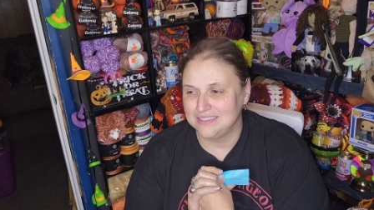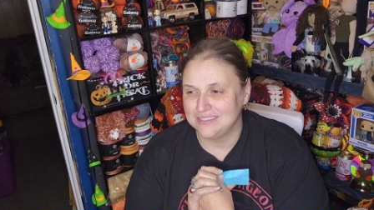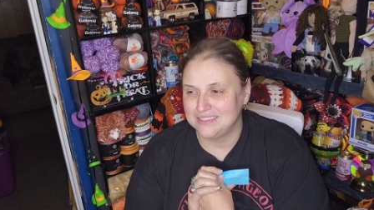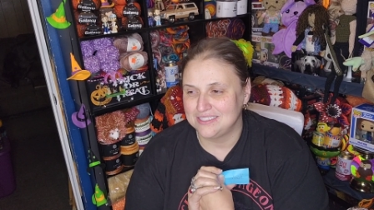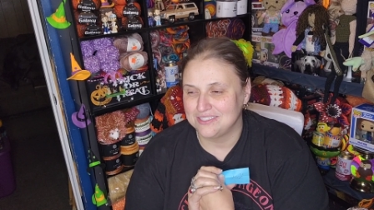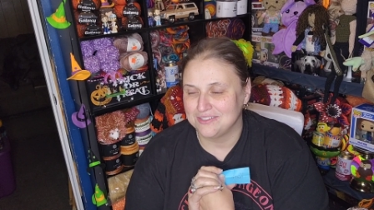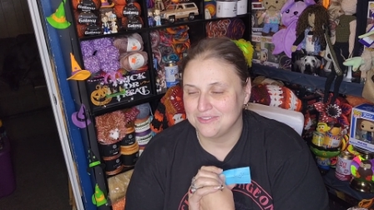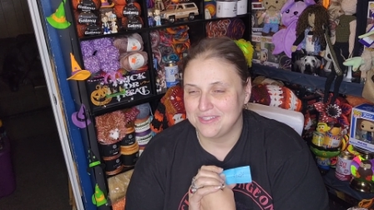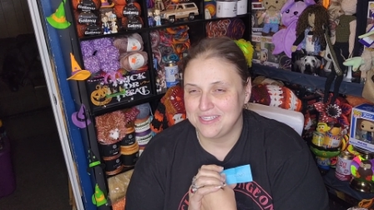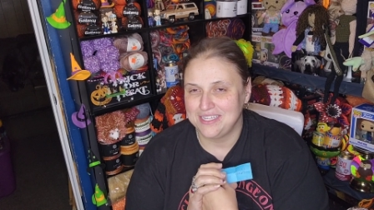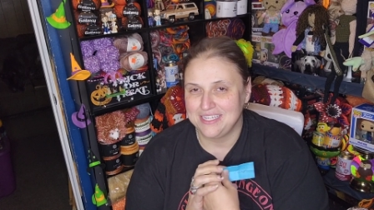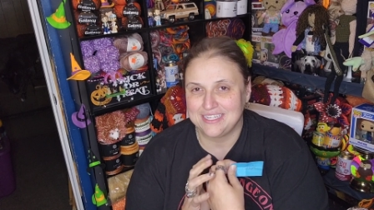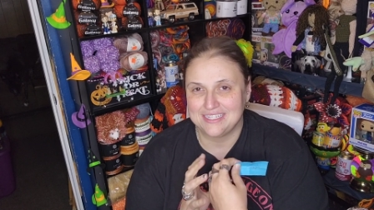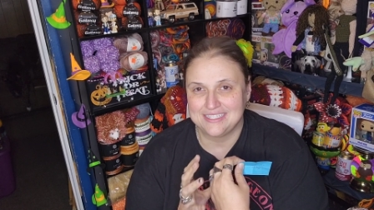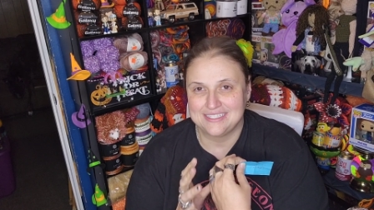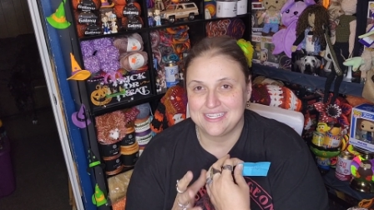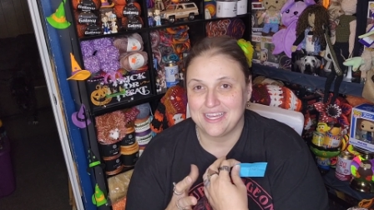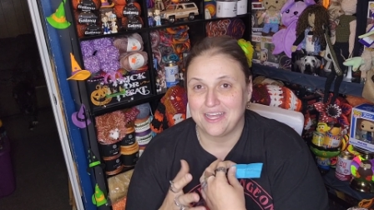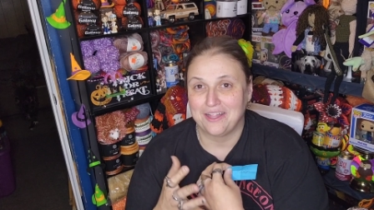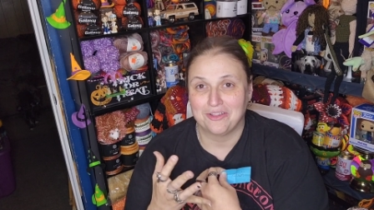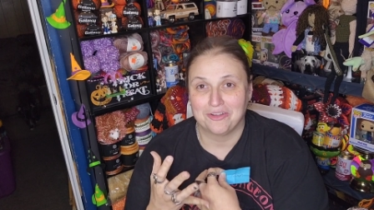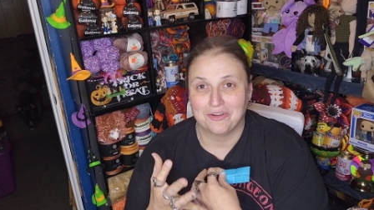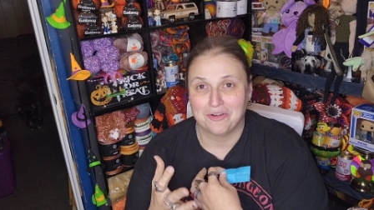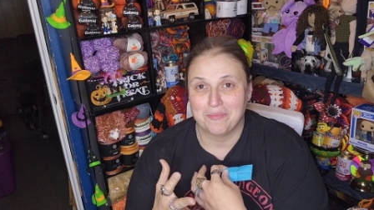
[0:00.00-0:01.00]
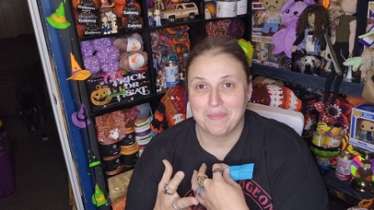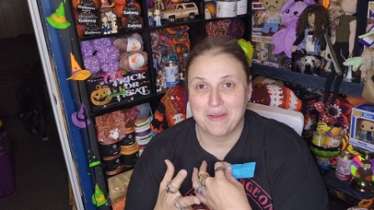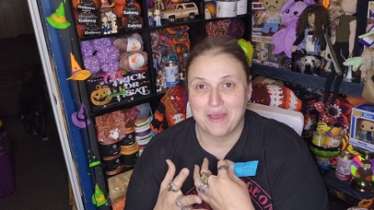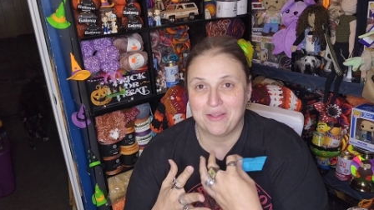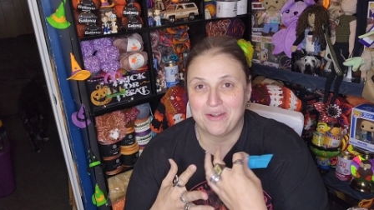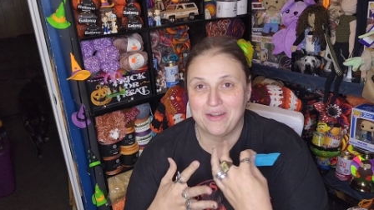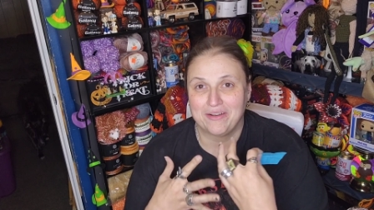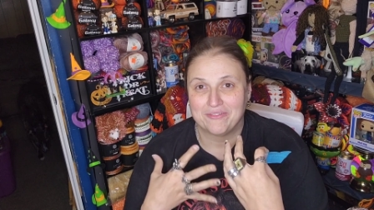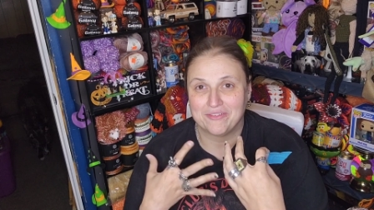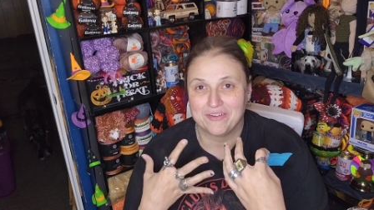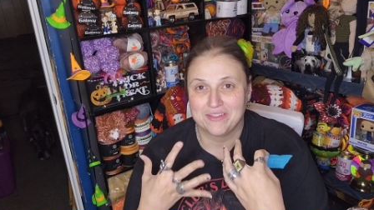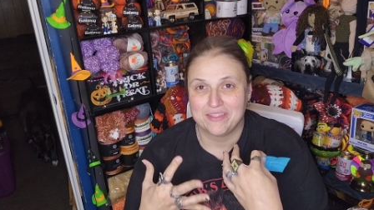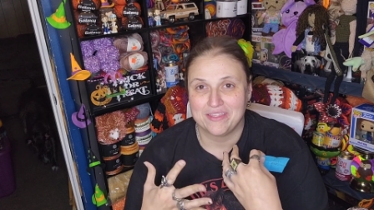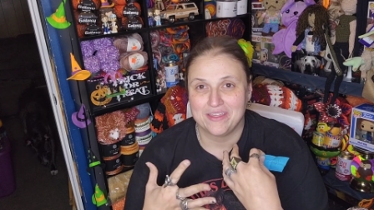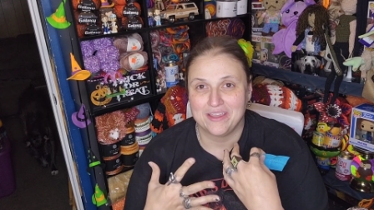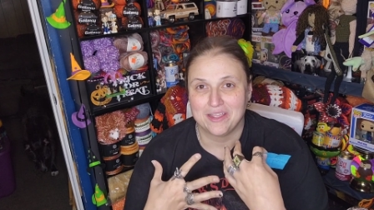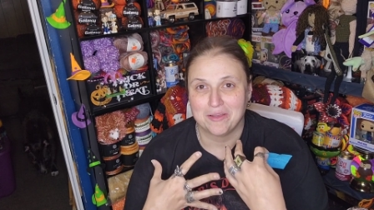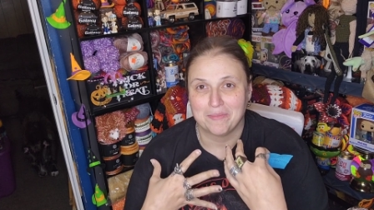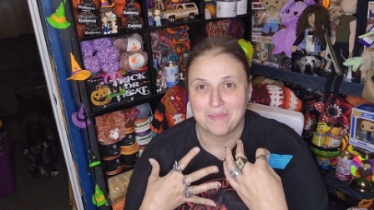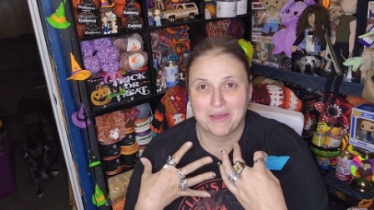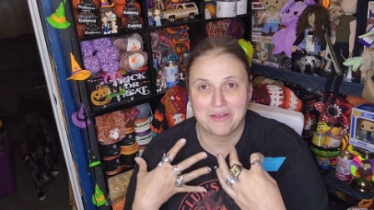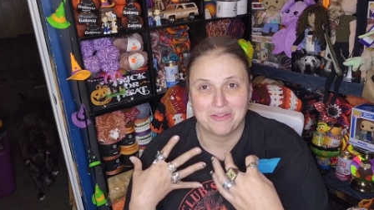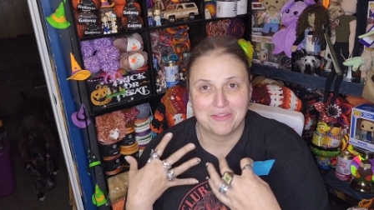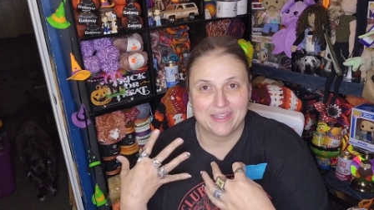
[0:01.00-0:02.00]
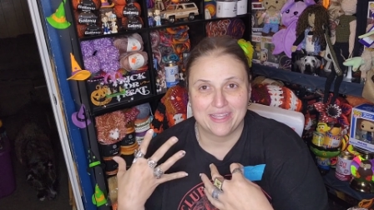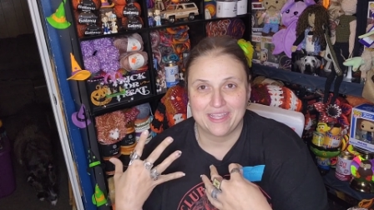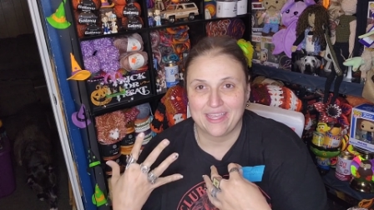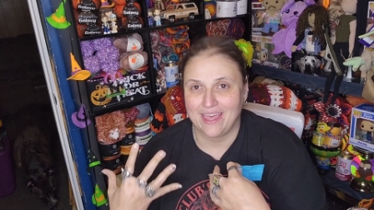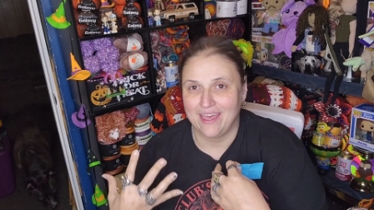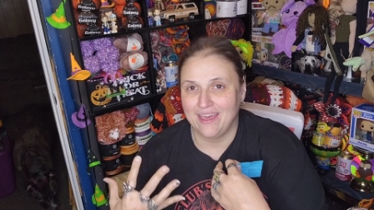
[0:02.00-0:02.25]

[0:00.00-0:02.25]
so he can tell her about everything about like